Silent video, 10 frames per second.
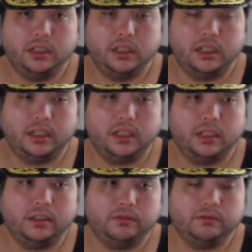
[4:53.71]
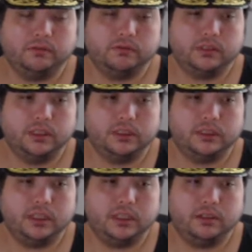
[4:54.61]
Um, this
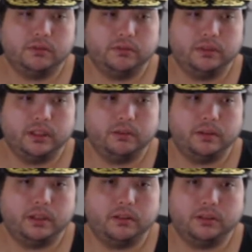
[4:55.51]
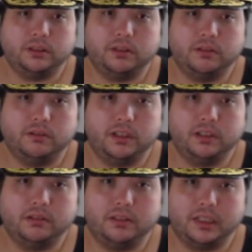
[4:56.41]
year, for me, when I was told
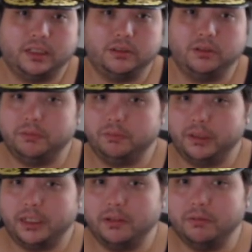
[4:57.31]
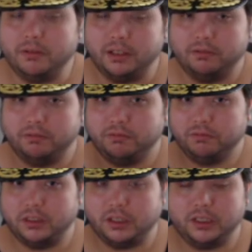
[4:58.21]
that I couldn't become one,
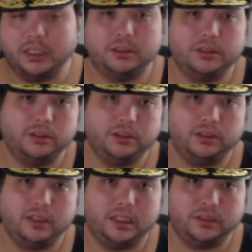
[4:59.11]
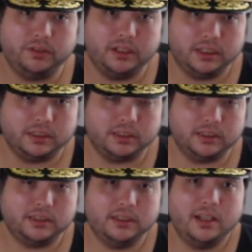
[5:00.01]
not yet due to these reasons,